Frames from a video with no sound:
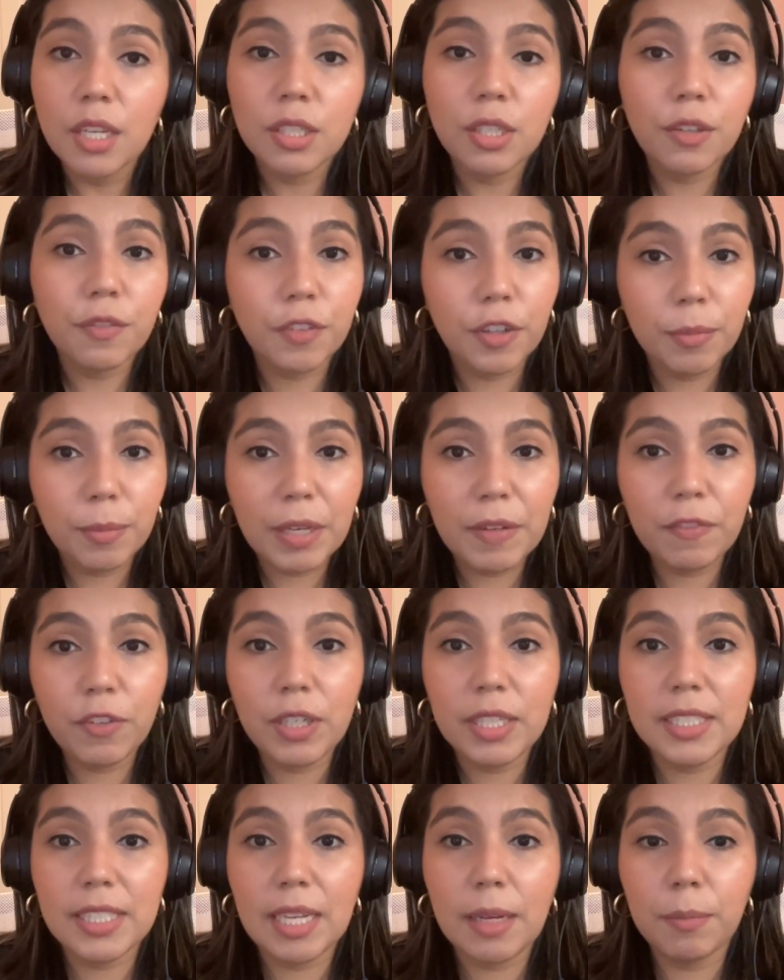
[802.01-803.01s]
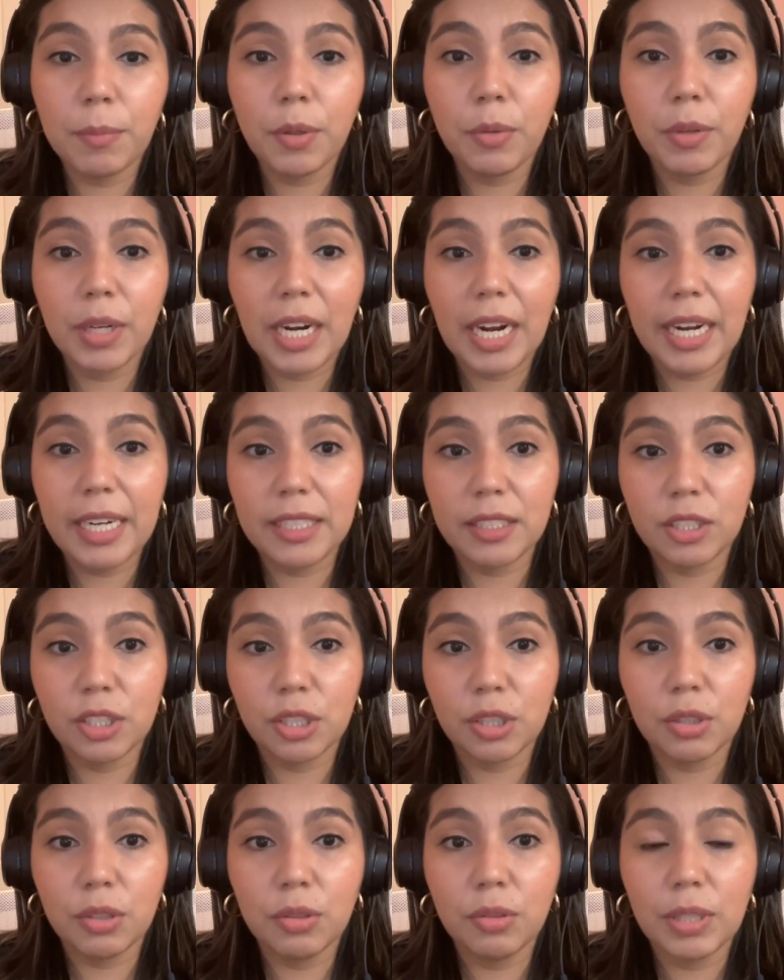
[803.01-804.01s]
So for me, for example, what I
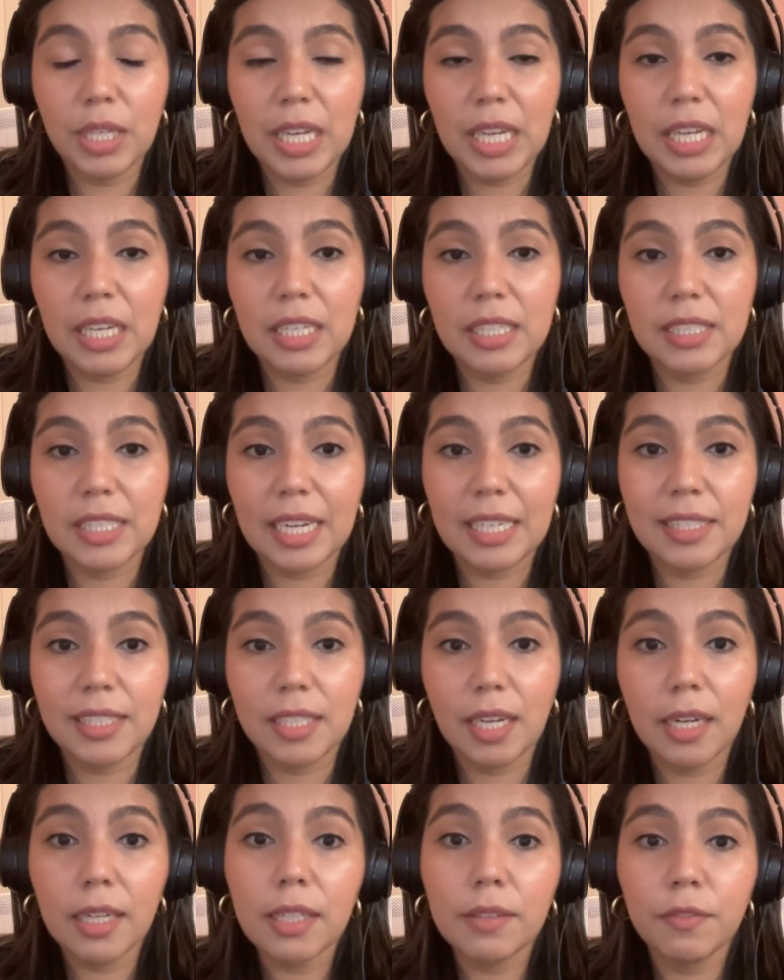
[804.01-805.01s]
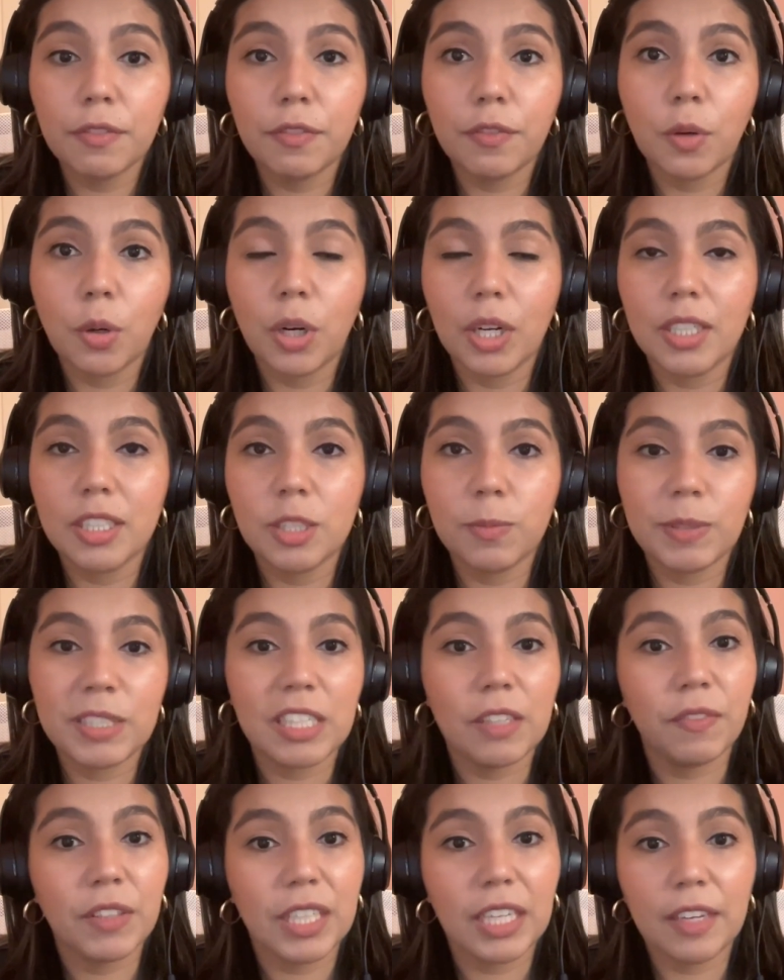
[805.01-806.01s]
do is I sign up for
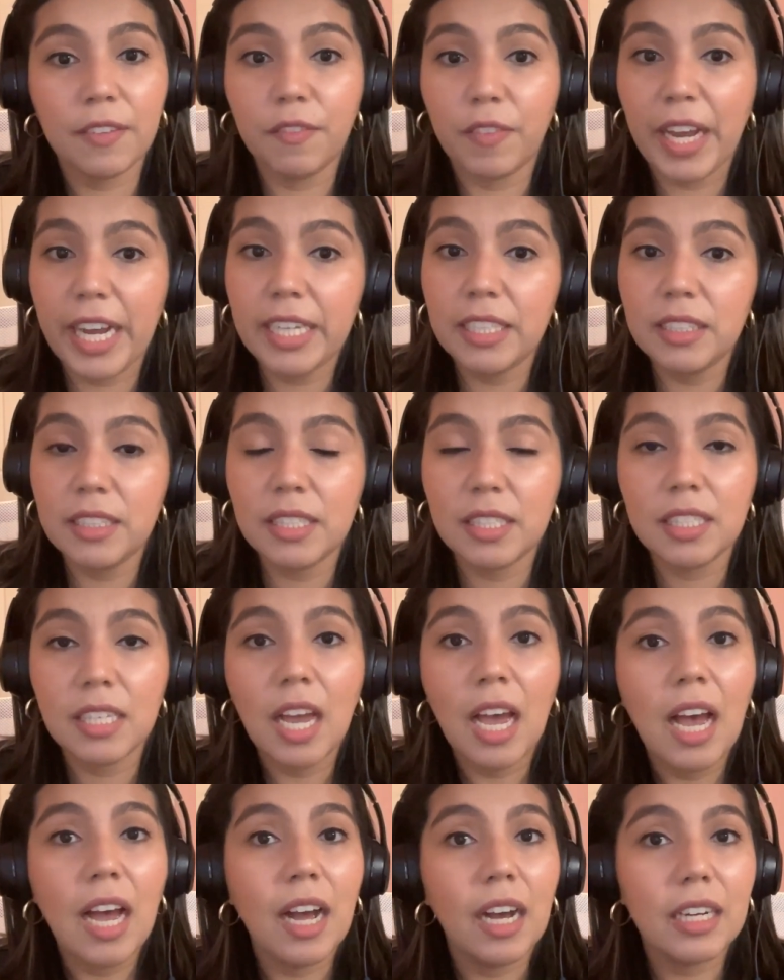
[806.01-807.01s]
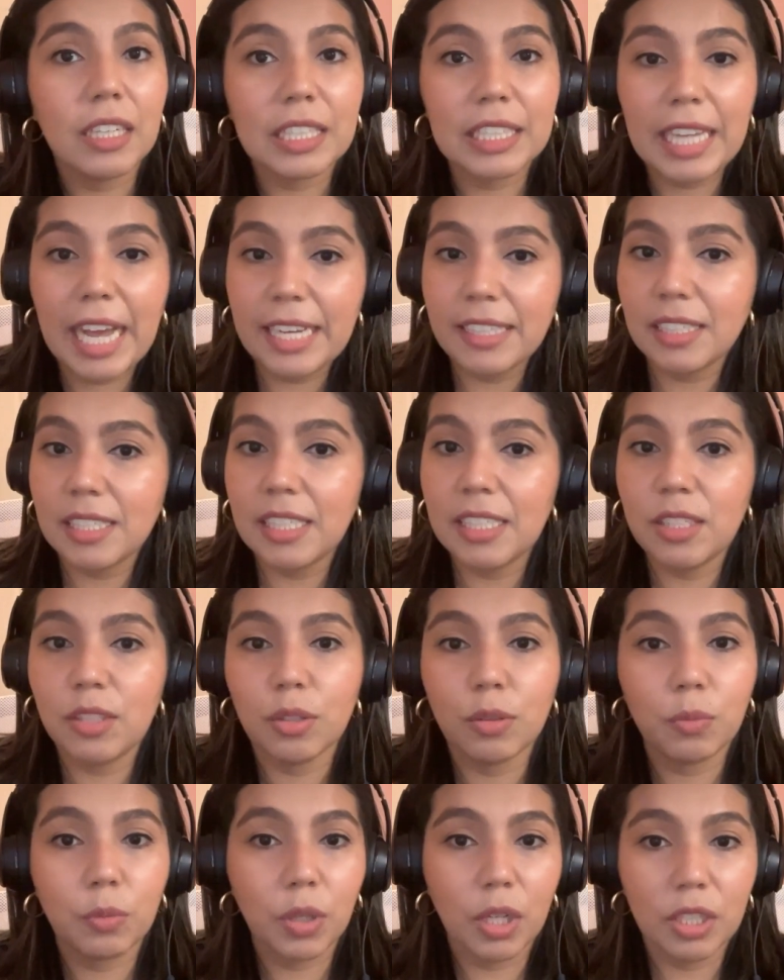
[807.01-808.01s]
specific events,
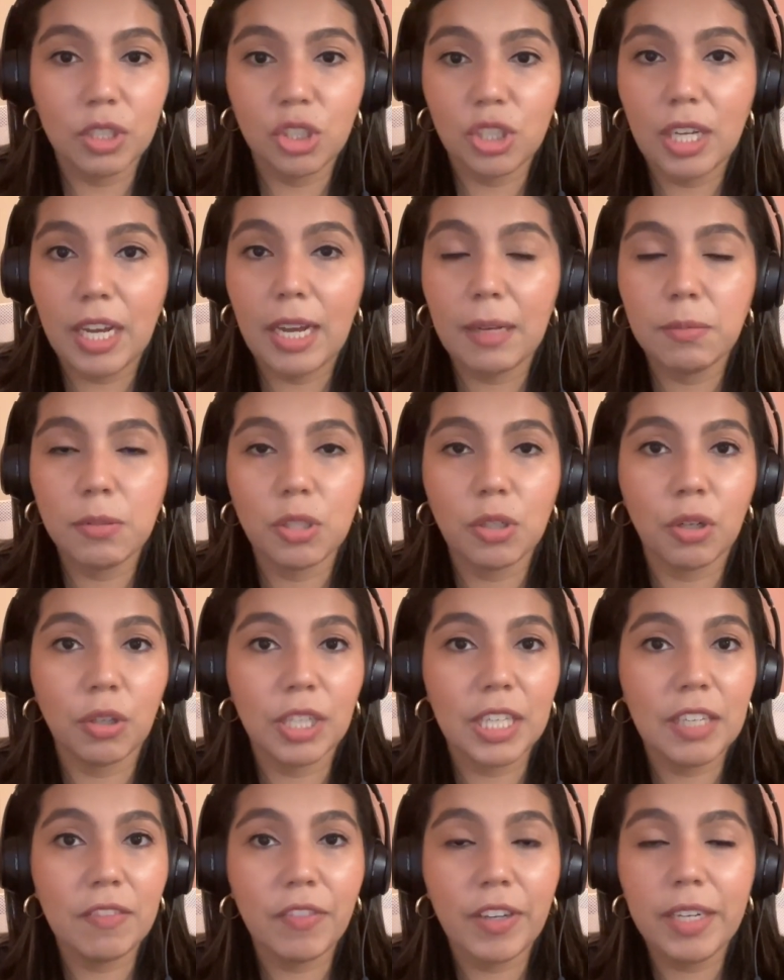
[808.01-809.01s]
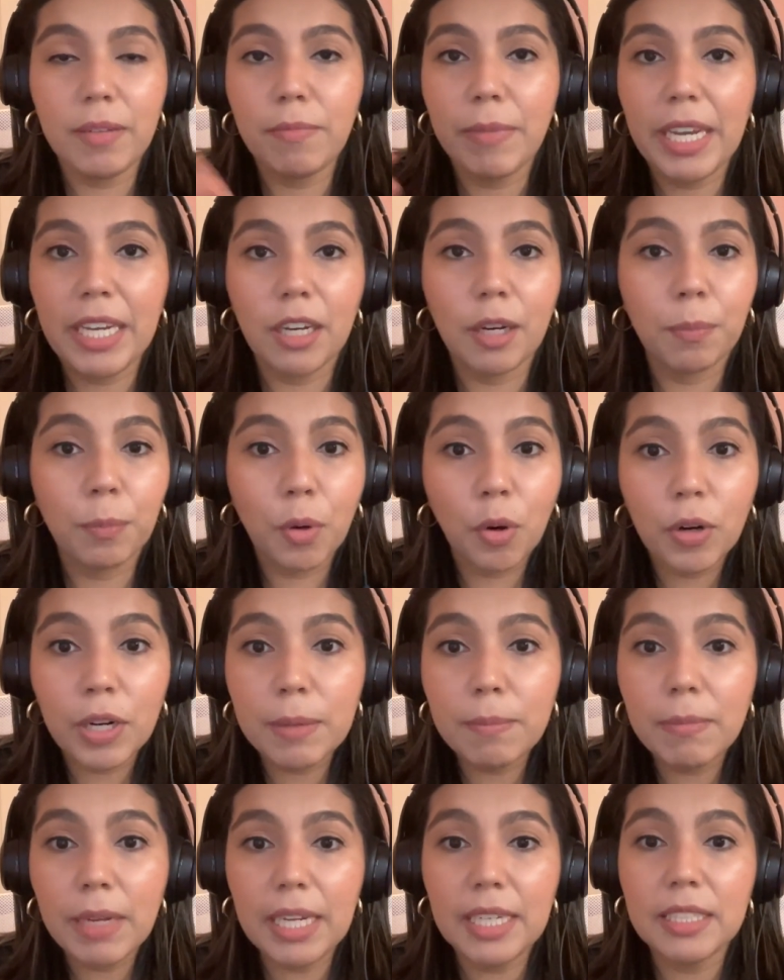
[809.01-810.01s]
classes or workshops, or even make
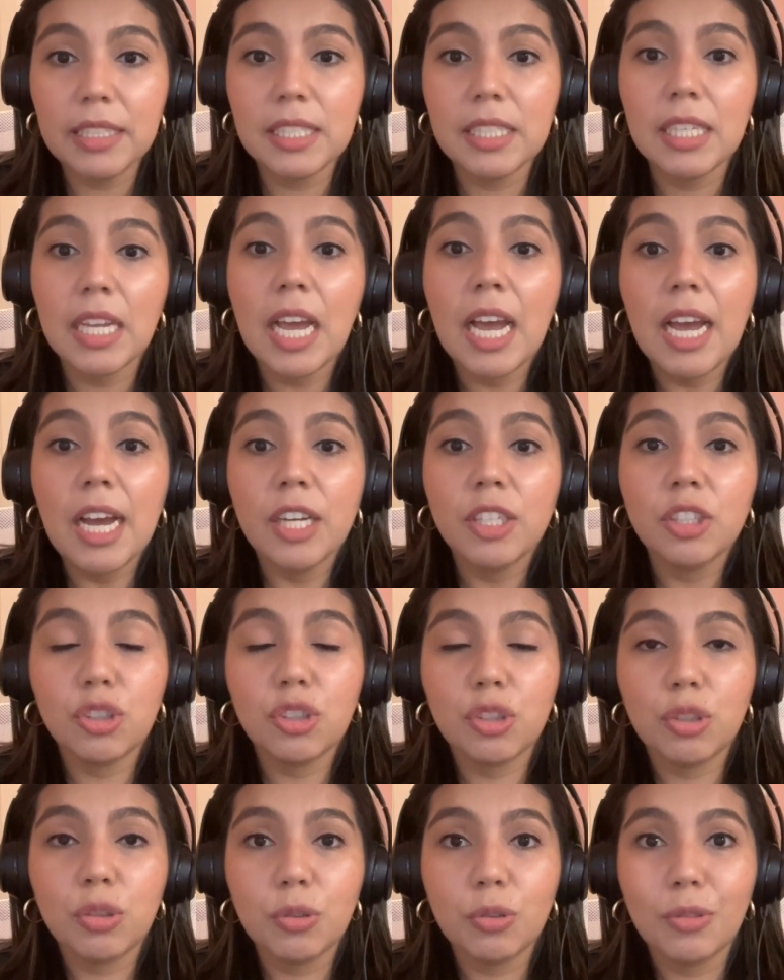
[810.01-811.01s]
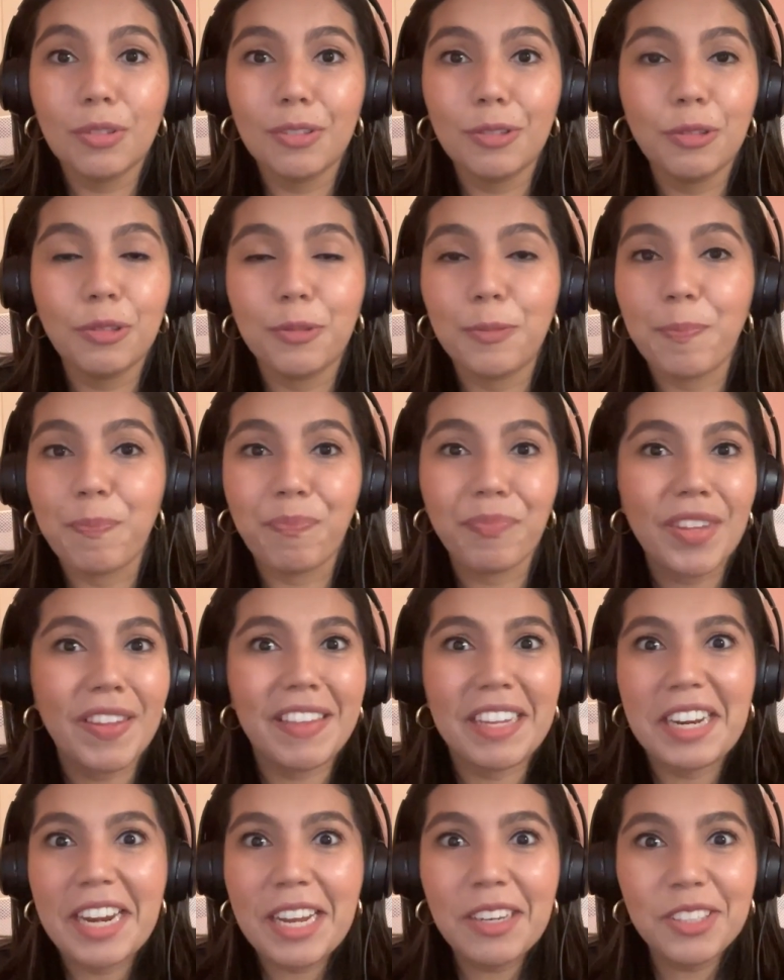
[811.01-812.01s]
appointments to
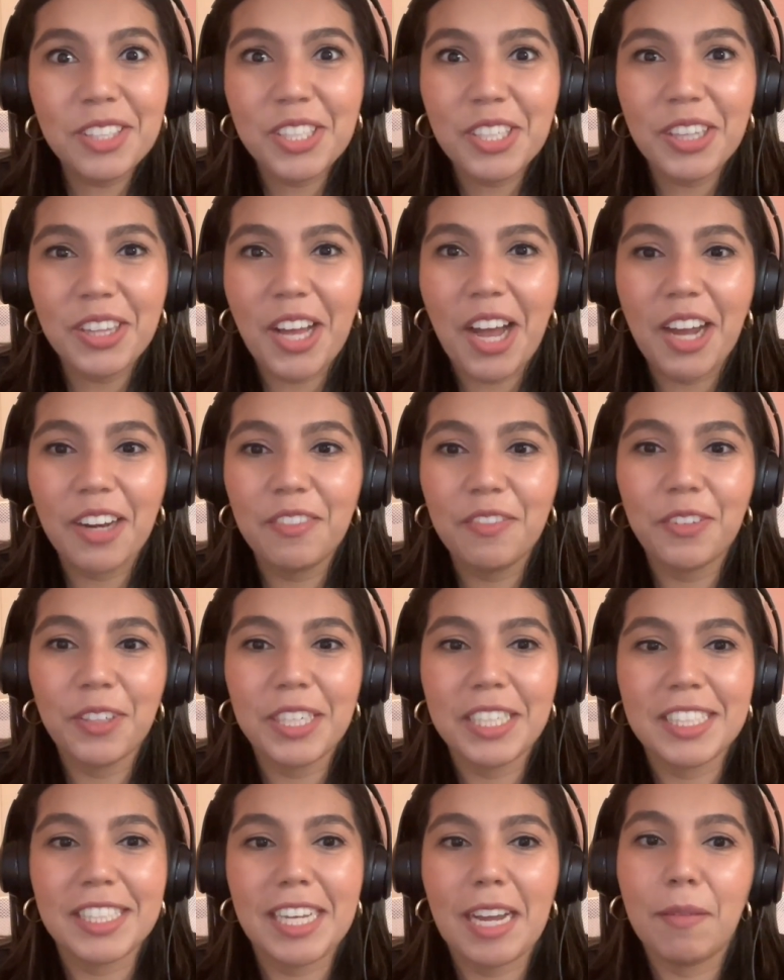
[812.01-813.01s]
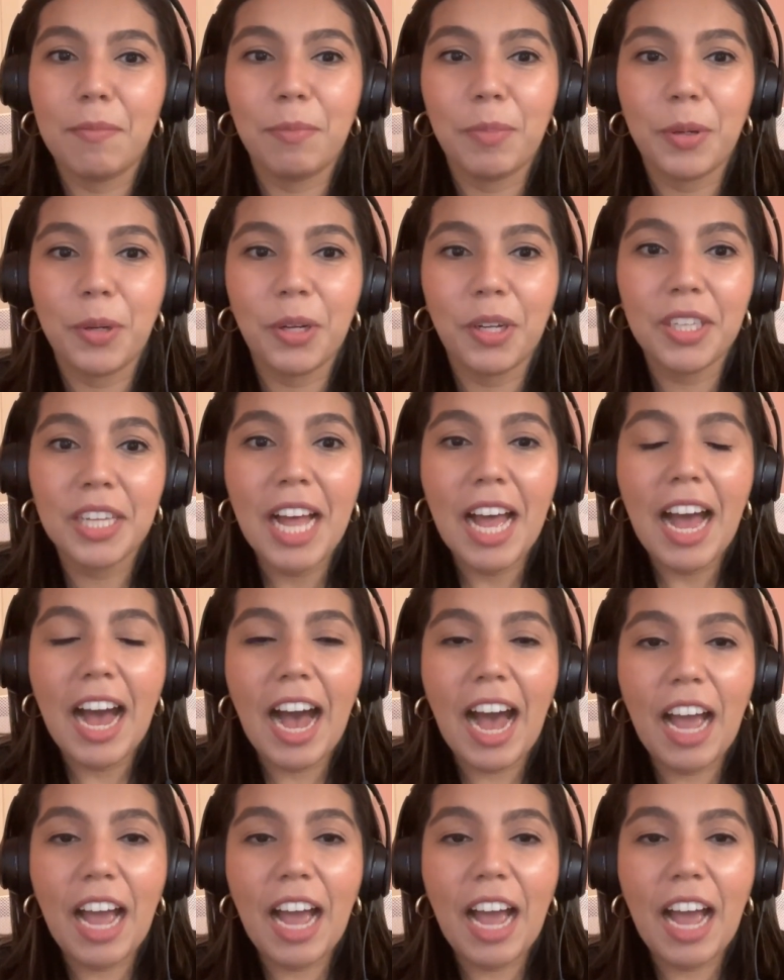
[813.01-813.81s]
the nail salon, for example.